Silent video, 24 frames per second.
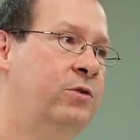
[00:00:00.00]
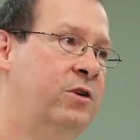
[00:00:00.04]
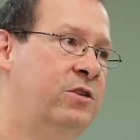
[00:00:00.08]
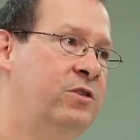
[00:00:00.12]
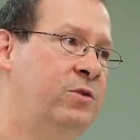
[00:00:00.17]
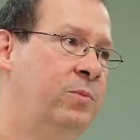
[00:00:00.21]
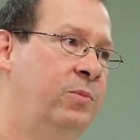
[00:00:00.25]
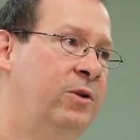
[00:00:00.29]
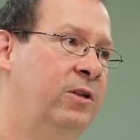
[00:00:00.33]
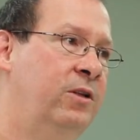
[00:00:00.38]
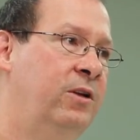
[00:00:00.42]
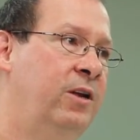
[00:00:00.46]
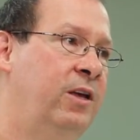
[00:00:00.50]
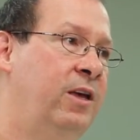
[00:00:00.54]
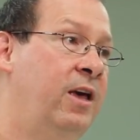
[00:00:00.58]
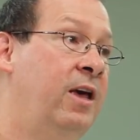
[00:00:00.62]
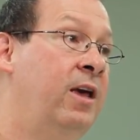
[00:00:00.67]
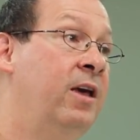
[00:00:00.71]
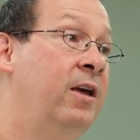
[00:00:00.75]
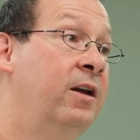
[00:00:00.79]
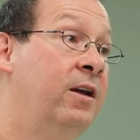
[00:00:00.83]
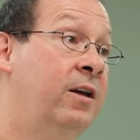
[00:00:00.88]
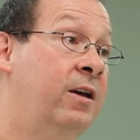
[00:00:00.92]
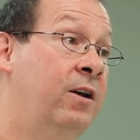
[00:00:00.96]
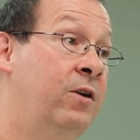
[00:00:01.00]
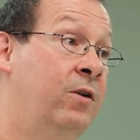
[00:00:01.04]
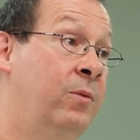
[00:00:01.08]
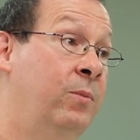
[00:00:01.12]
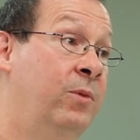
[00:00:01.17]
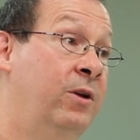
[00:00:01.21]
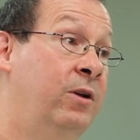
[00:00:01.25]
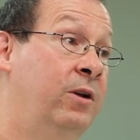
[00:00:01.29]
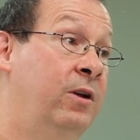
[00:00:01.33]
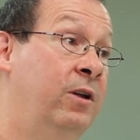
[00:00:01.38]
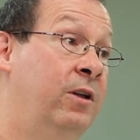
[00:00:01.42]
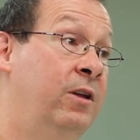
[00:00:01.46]
traceability and
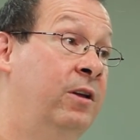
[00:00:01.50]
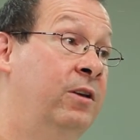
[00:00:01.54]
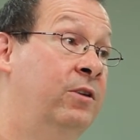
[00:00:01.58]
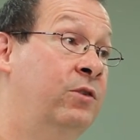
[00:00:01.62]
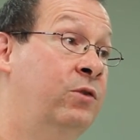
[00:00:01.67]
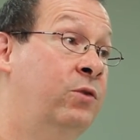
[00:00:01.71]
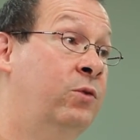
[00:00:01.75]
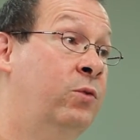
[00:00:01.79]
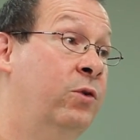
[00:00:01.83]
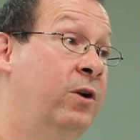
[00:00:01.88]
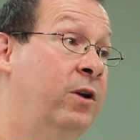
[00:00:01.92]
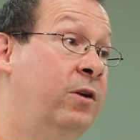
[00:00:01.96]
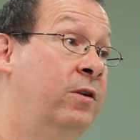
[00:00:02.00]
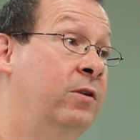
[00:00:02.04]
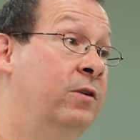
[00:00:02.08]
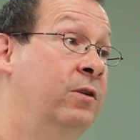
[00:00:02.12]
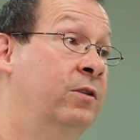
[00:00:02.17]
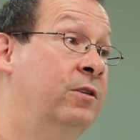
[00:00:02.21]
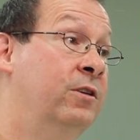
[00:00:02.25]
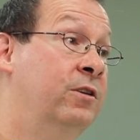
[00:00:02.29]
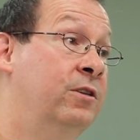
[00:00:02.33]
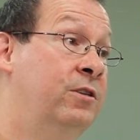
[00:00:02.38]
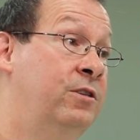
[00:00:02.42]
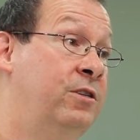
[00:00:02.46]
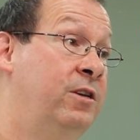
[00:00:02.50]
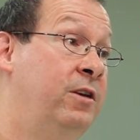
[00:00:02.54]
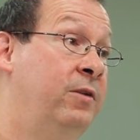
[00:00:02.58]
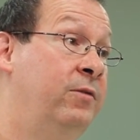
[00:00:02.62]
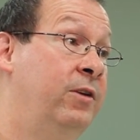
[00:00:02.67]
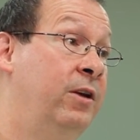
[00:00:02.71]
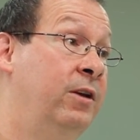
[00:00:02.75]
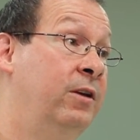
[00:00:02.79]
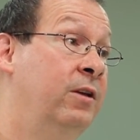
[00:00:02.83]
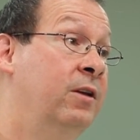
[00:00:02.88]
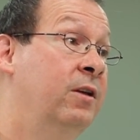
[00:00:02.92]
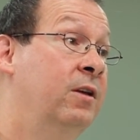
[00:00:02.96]
accountability is critical to
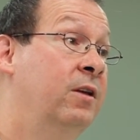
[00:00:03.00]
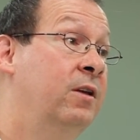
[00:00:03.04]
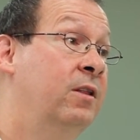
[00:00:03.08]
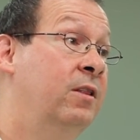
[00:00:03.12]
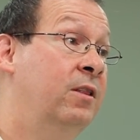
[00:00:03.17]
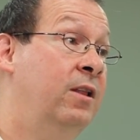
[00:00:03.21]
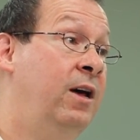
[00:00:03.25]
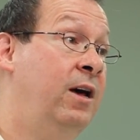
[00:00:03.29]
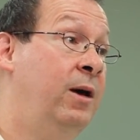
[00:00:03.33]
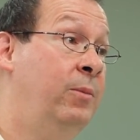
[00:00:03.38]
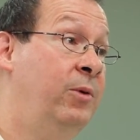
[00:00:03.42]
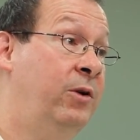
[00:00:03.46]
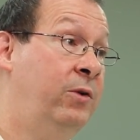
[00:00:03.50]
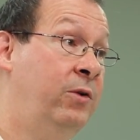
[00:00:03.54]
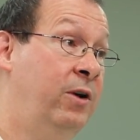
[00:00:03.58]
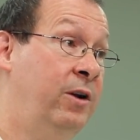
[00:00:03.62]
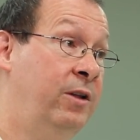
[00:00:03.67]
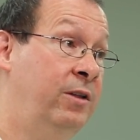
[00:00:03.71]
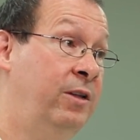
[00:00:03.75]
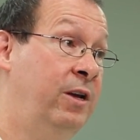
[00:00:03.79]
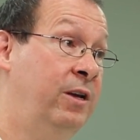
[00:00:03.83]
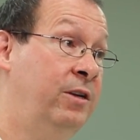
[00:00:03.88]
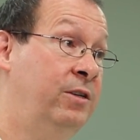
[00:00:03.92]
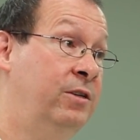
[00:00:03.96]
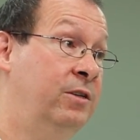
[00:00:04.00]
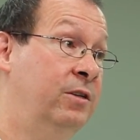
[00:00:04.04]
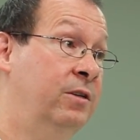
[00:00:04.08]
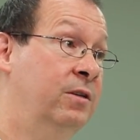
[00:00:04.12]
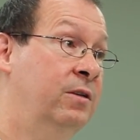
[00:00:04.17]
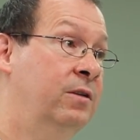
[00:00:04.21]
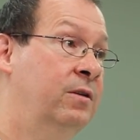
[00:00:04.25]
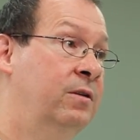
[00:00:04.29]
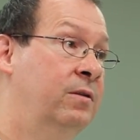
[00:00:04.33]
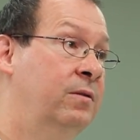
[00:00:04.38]
achieving lab accreditation.